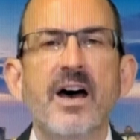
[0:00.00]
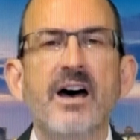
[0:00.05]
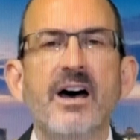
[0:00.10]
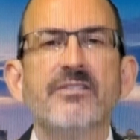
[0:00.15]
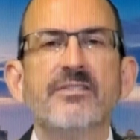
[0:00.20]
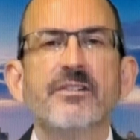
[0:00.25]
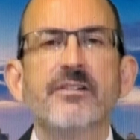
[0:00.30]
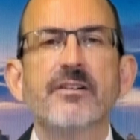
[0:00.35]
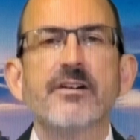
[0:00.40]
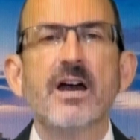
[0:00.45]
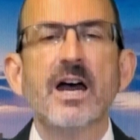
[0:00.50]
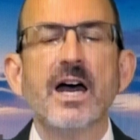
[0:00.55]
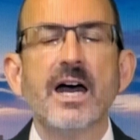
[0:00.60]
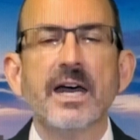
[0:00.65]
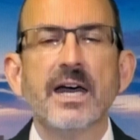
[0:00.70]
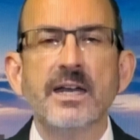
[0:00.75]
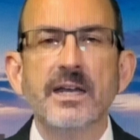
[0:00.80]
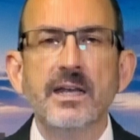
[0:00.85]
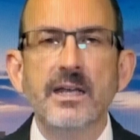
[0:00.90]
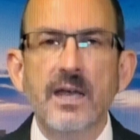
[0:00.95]
a
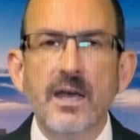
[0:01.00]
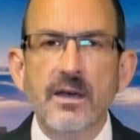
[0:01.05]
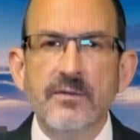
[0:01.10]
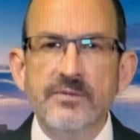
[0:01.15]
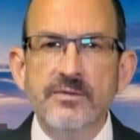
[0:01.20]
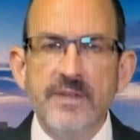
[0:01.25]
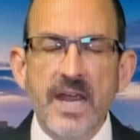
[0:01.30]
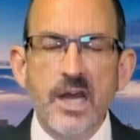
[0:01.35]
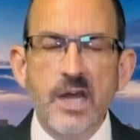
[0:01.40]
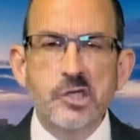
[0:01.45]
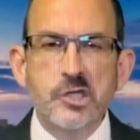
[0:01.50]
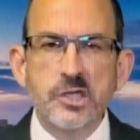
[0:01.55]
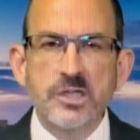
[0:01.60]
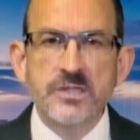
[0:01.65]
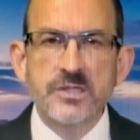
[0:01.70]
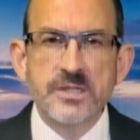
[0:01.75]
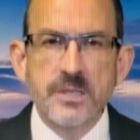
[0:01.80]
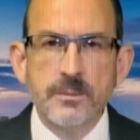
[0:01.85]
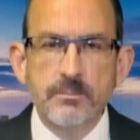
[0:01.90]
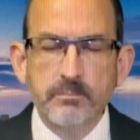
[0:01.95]
variety of
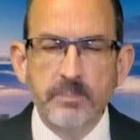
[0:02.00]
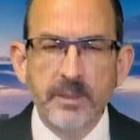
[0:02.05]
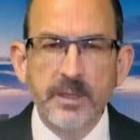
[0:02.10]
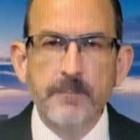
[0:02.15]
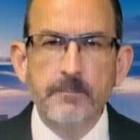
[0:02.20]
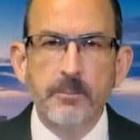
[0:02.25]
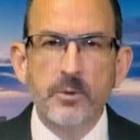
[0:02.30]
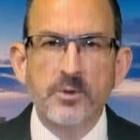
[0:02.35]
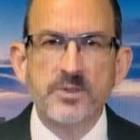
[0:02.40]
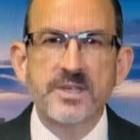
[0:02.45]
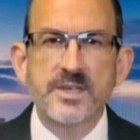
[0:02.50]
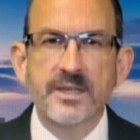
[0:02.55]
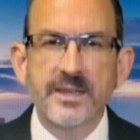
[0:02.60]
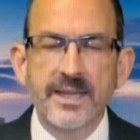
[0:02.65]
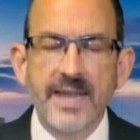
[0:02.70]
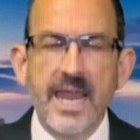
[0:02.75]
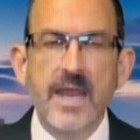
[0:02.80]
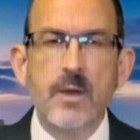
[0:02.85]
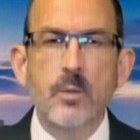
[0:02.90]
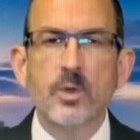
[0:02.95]
nations and peoples
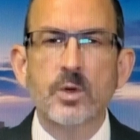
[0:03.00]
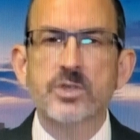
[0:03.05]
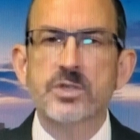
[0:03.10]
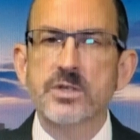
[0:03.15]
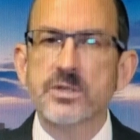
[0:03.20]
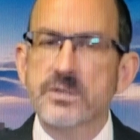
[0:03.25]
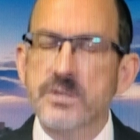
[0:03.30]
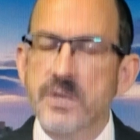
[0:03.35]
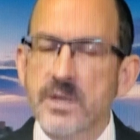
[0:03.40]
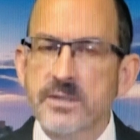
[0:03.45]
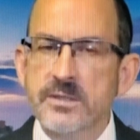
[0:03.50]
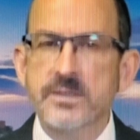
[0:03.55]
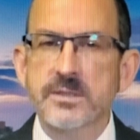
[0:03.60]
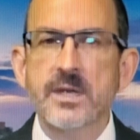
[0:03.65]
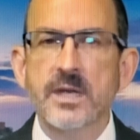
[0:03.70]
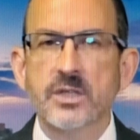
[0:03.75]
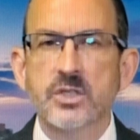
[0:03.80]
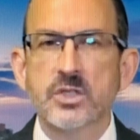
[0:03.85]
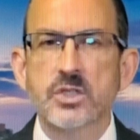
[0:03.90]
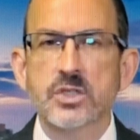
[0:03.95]
and languages and
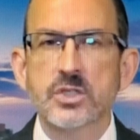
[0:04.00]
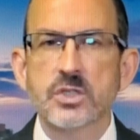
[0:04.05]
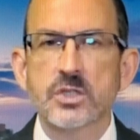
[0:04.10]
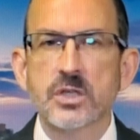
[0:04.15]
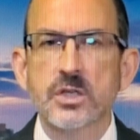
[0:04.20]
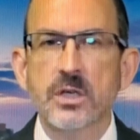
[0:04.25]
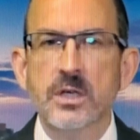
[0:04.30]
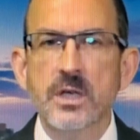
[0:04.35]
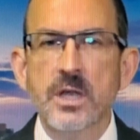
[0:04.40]
such.